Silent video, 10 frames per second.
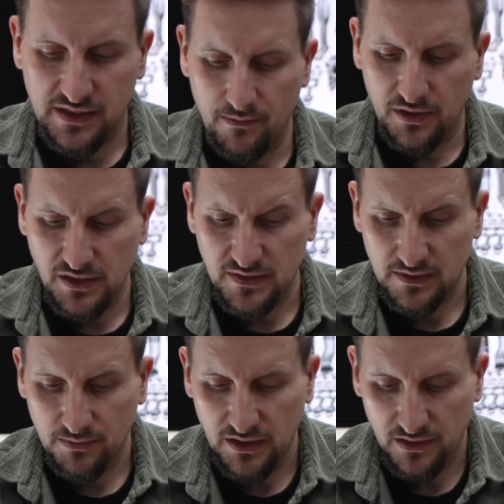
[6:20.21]
assembly needs
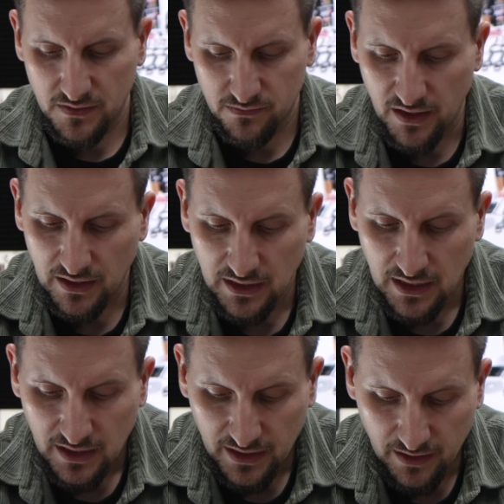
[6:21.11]
to be done as well.
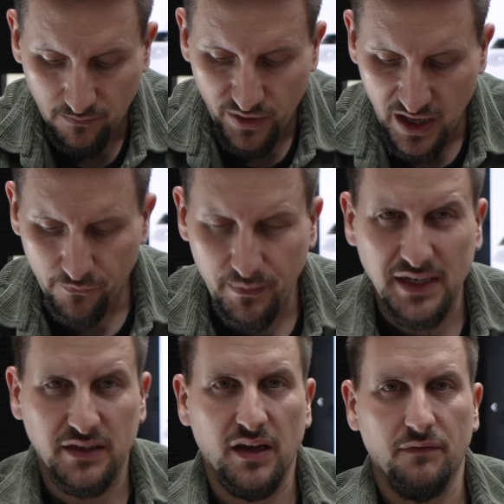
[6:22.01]
We have
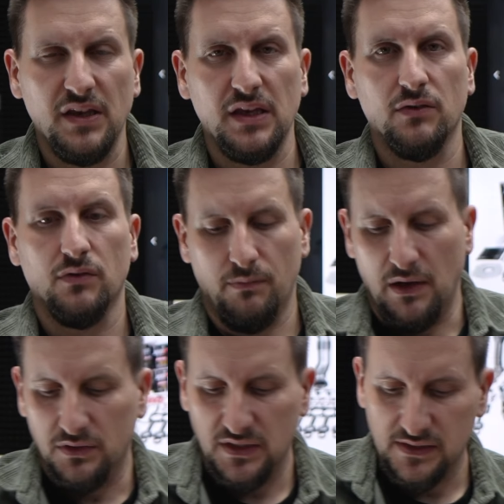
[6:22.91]
made another video
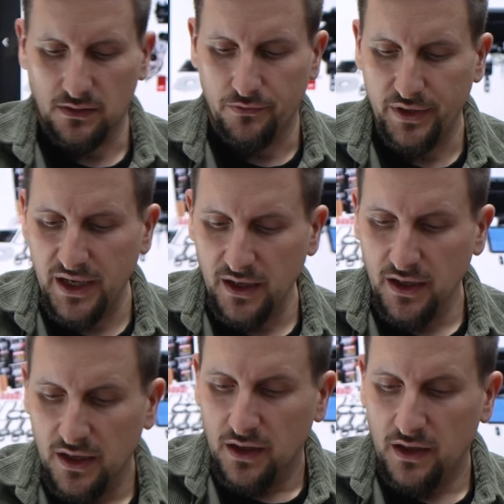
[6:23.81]
about this already
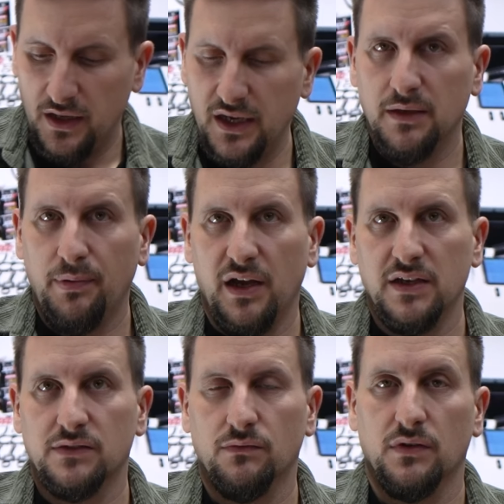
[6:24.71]
in the
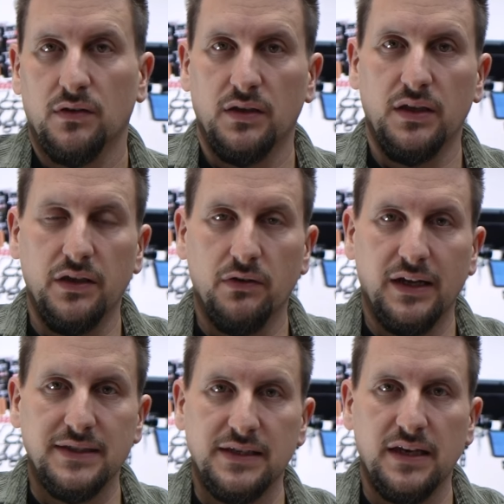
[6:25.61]
past. Here you
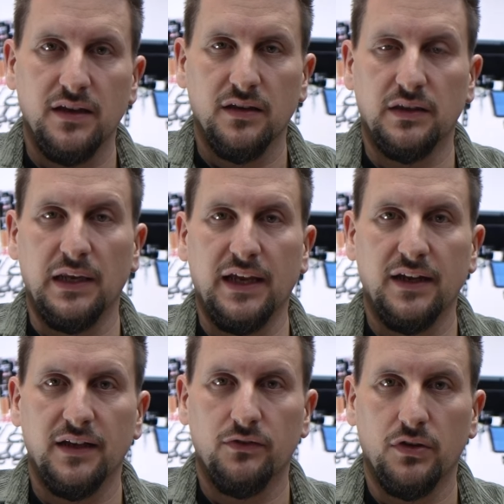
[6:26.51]
can see the
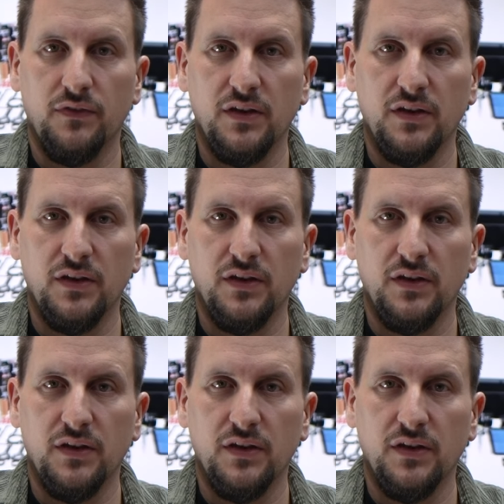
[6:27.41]
link to the